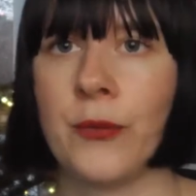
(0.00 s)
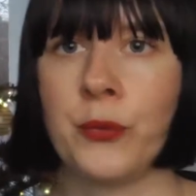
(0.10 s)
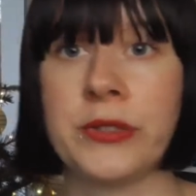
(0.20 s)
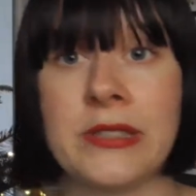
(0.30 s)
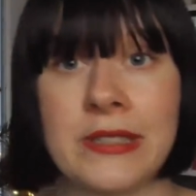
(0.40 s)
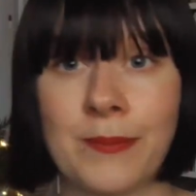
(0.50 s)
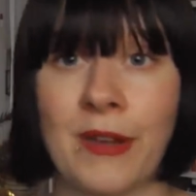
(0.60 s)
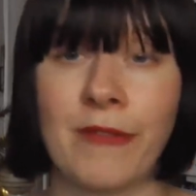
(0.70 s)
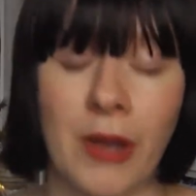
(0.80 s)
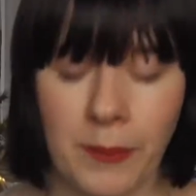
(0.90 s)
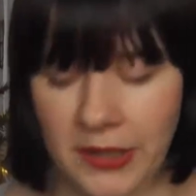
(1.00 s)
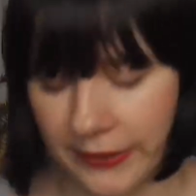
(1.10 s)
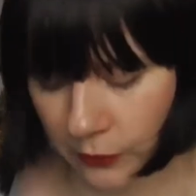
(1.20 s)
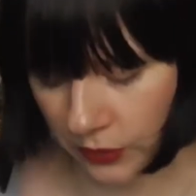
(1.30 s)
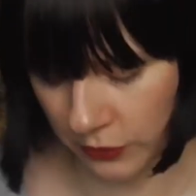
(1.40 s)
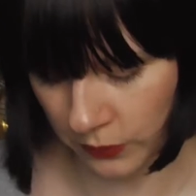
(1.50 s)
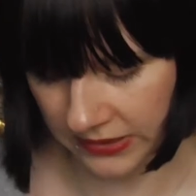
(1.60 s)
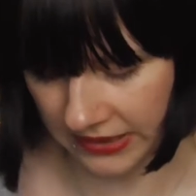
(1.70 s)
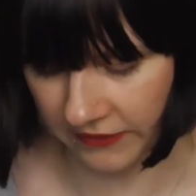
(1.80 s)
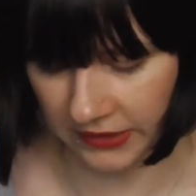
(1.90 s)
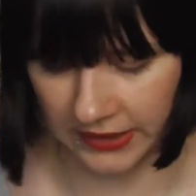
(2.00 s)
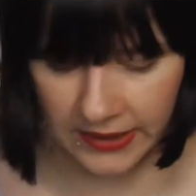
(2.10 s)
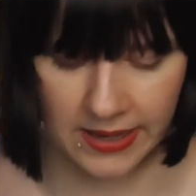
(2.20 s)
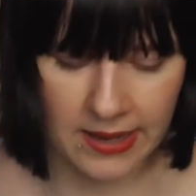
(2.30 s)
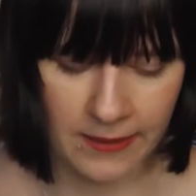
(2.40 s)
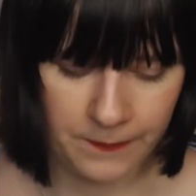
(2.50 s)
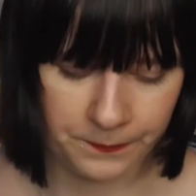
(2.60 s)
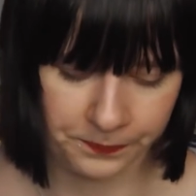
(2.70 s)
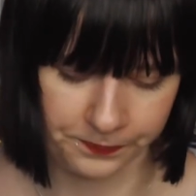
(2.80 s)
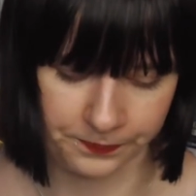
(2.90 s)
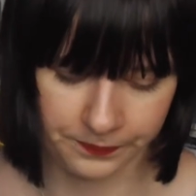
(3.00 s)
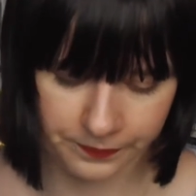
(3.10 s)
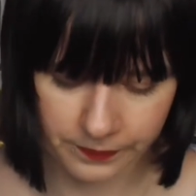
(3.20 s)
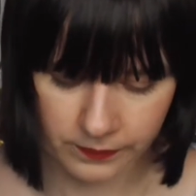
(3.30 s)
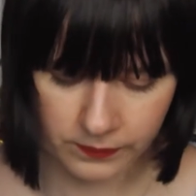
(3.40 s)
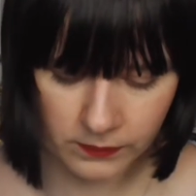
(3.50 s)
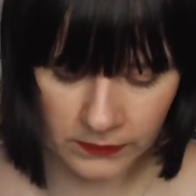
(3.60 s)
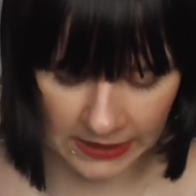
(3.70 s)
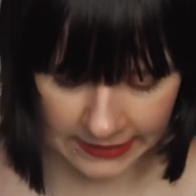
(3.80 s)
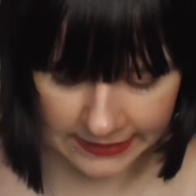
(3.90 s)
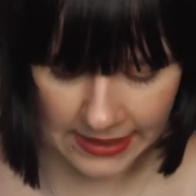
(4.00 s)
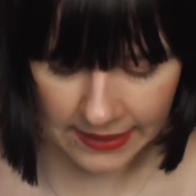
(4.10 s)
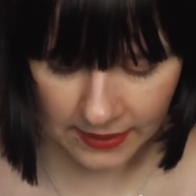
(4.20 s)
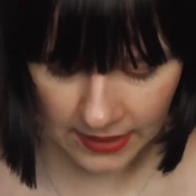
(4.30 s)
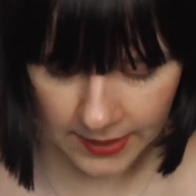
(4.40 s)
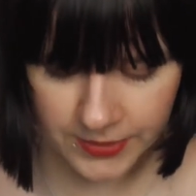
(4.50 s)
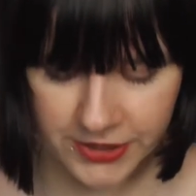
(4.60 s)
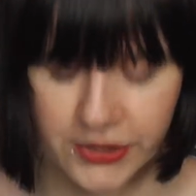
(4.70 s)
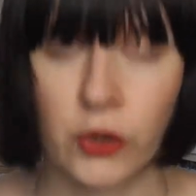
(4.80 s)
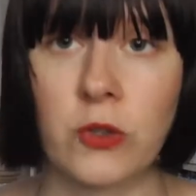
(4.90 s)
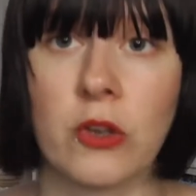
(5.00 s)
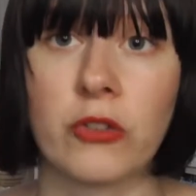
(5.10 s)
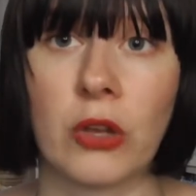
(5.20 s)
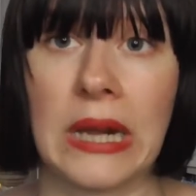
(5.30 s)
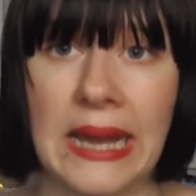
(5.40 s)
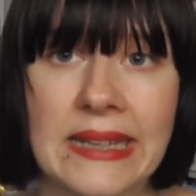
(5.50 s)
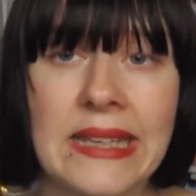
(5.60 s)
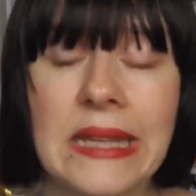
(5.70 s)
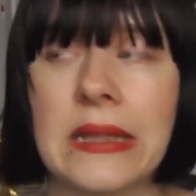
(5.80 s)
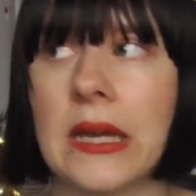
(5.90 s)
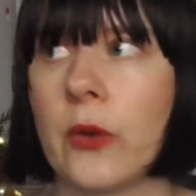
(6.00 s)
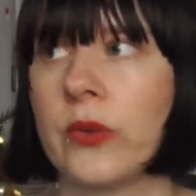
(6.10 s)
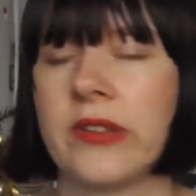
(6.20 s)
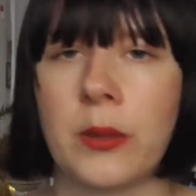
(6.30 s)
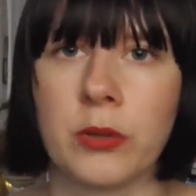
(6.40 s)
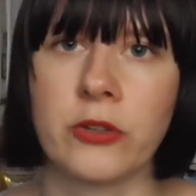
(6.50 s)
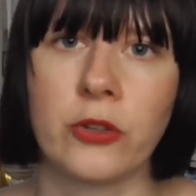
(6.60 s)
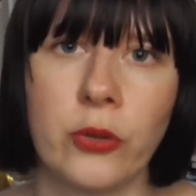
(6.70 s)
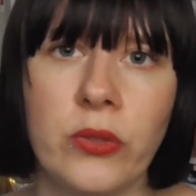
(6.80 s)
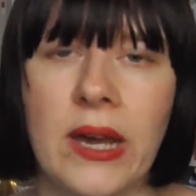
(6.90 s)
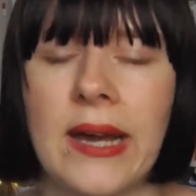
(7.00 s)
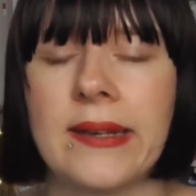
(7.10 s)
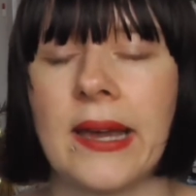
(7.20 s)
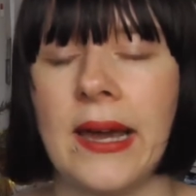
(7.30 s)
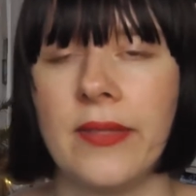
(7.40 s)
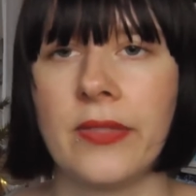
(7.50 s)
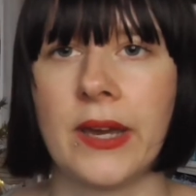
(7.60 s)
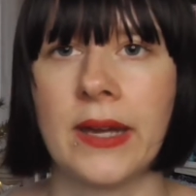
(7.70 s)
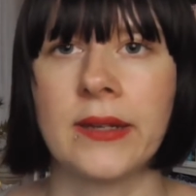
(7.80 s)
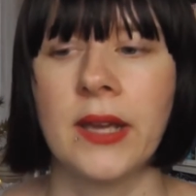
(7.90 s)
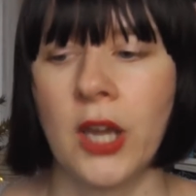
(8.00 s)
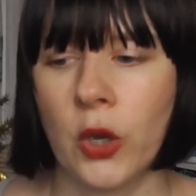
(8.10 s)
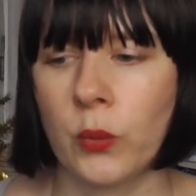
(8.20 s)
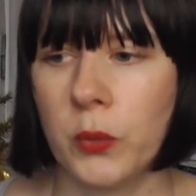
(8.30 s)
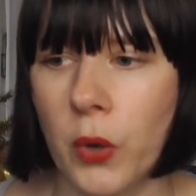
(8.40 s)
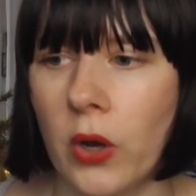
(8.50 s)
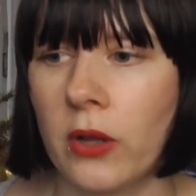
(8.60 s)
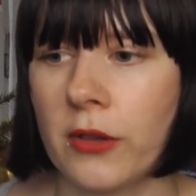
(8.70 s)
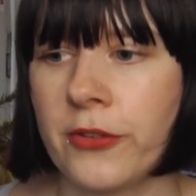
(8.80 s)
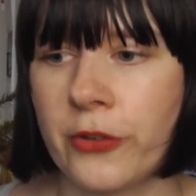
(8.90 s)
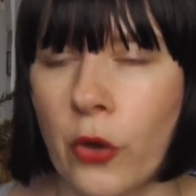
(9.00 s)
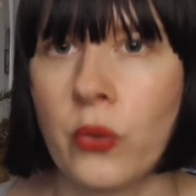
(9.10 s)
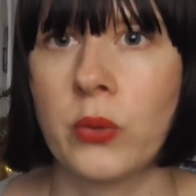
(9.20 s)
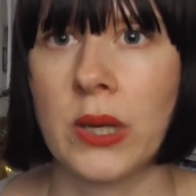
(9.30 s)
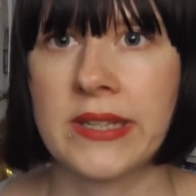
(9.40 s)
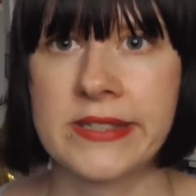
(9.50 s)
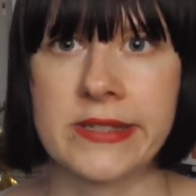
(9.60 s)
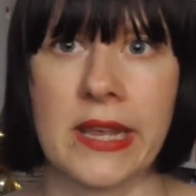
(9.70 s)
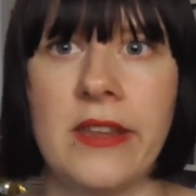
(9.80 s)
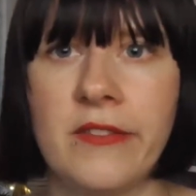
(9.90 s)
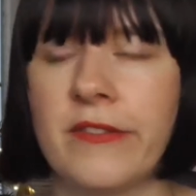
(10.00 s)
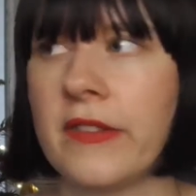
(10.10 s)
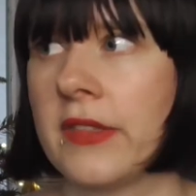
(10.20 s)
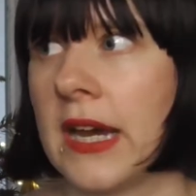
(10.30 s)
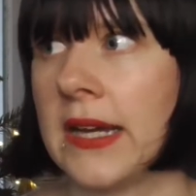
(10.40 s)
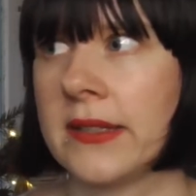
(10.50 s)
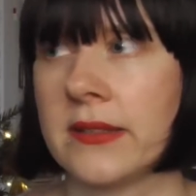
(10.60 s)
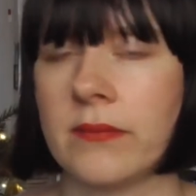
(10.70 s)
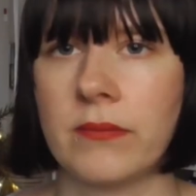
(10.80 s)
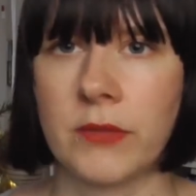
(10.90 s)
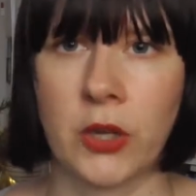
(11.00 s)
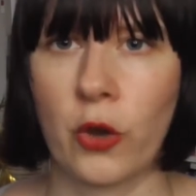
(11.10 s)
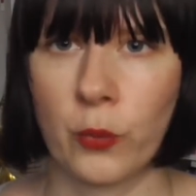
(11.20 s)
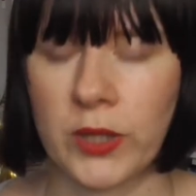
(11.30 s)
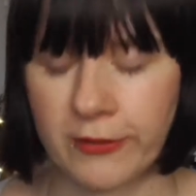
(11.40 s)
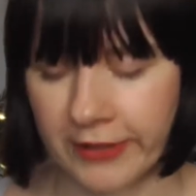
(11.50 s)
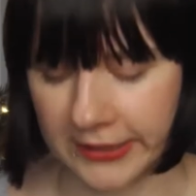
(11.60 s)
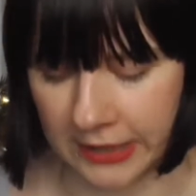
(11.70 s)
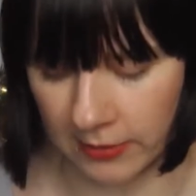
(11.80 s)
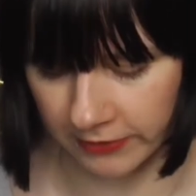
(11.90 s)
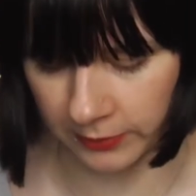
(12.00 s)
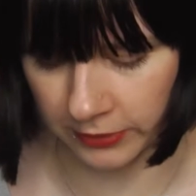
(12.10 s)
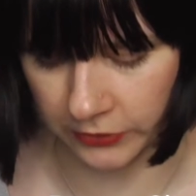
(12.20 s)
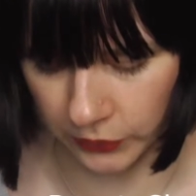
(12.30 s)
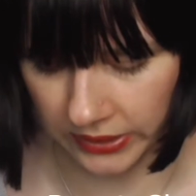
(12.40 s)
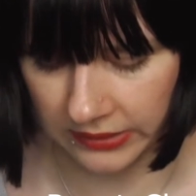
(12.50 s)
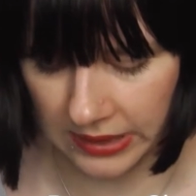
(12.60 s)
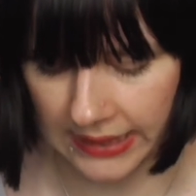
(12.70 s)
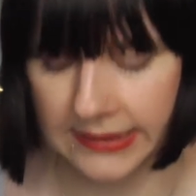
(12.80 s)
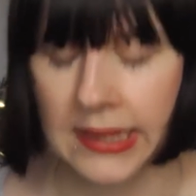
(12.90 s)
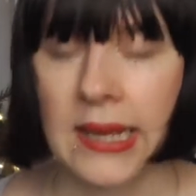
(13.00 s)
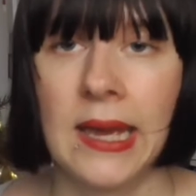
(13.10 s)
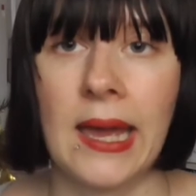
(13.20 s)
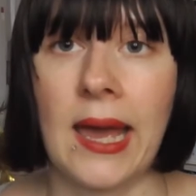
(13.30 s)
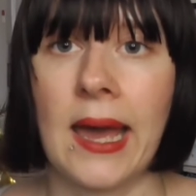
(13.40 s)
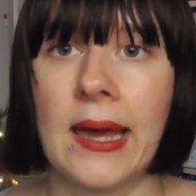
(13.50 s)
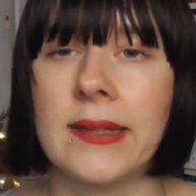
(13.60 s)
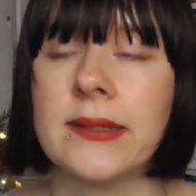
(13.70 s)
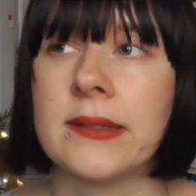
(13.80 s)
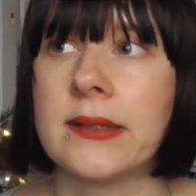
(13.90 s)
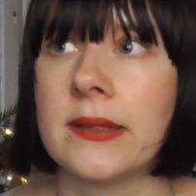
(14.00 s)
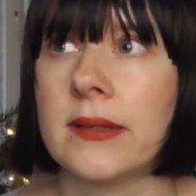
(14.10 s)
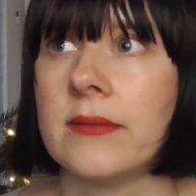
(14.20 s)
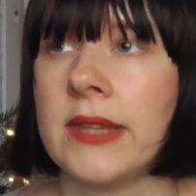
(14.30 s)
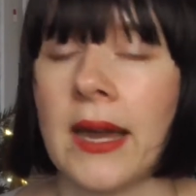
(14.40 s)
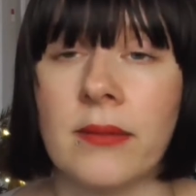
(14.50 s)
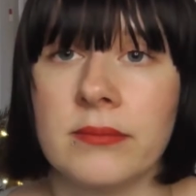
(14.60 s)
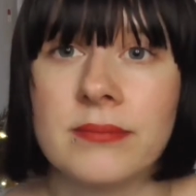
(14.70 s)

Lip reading: visited my family, which was lovely. And again, I'm just so lucky that I was able to do that, and that we were all so safe that, you know, we felt comfortable doing that. And yeah.